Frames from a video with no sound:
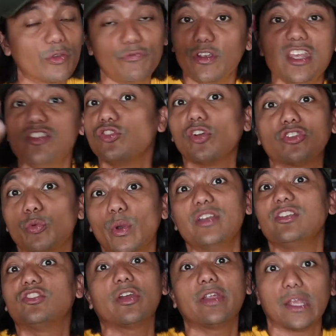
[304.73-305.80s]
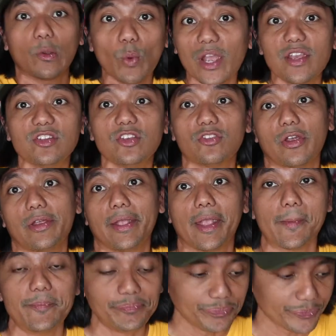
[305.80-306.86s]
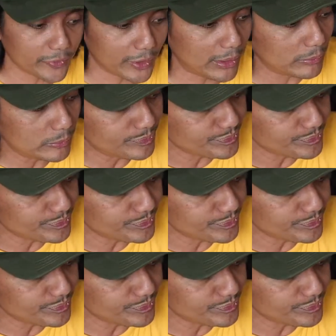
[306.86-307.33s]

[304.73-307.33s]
If he's not sure, why is he sharing it? Why is he sharing it? Right?